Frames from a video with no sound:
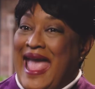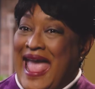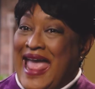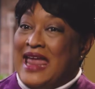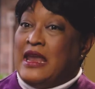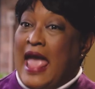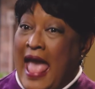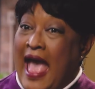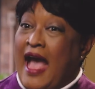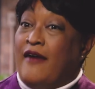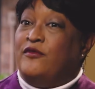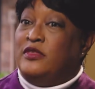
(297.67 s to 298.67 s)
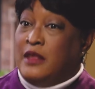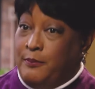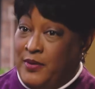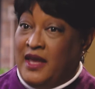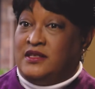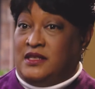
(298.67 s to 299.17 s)
and have the
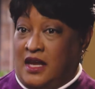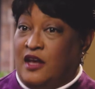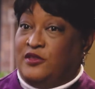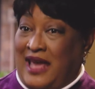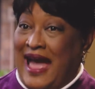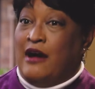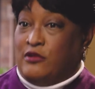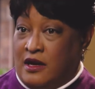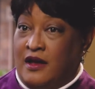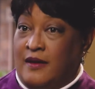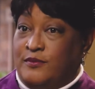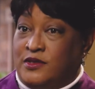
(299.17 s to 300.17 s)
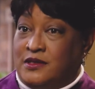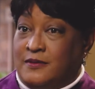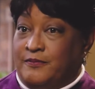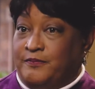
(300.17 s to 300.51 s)
best health outcomes.